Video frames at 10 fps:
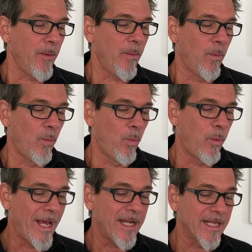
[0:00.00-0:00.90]

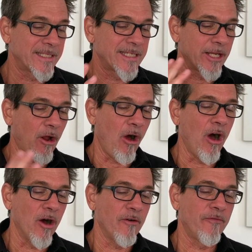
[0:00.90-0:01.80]
When I set
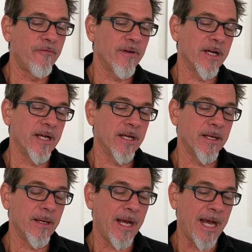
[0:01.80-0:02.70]
off,
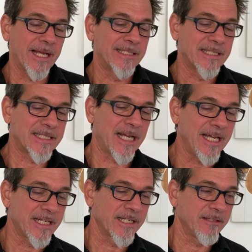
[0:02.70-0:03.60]
I
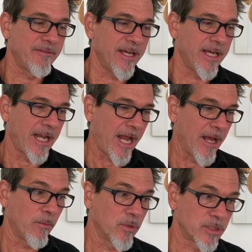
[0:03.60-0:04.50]
decided that I
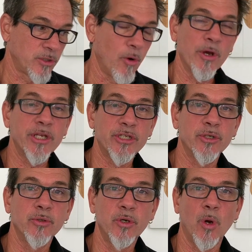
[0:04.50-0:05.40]
was going
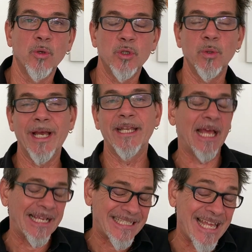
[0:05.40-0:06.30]
to go to any
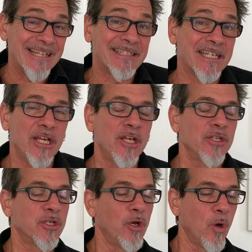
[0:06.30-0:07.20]
extent
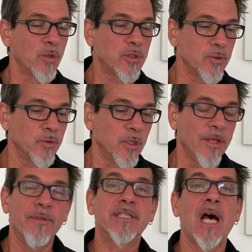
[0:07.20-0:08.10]
to go to
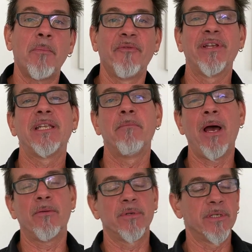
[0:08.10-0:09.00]
the top of any
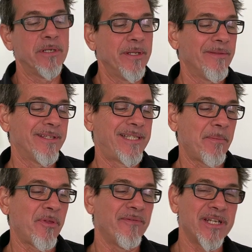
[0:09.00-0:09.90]
mountain, the
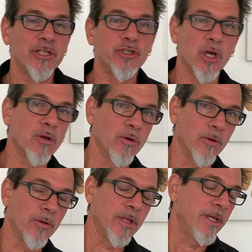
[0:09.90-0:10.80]
depth of any
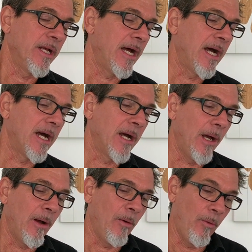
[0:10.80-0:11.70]
jungle,
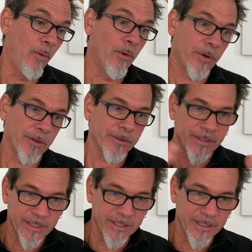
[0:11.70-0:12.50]
or